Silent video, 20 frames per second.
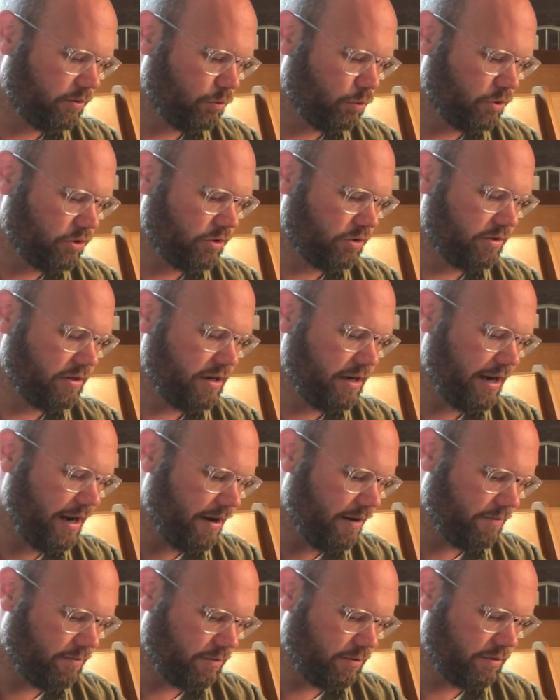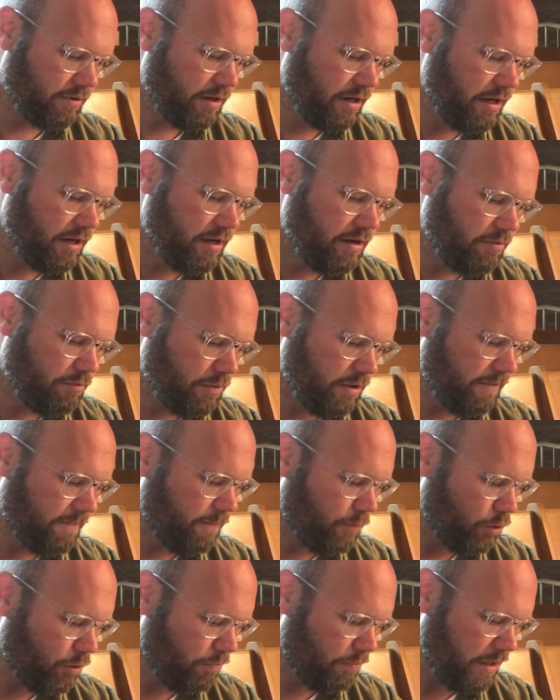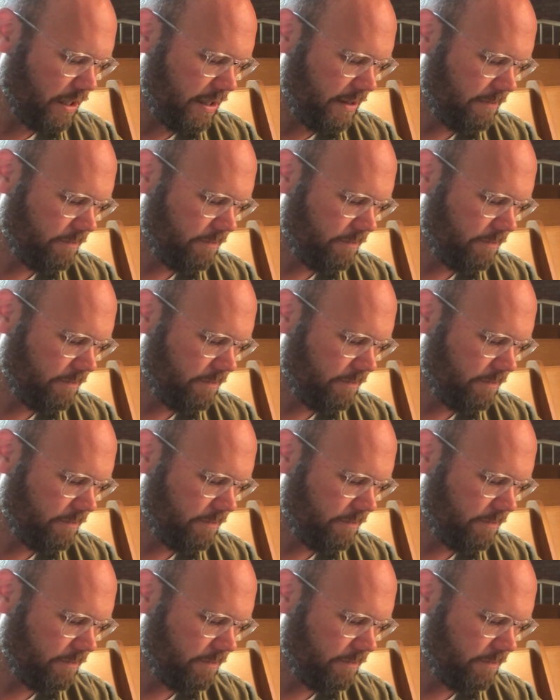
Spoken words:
which are ever before me.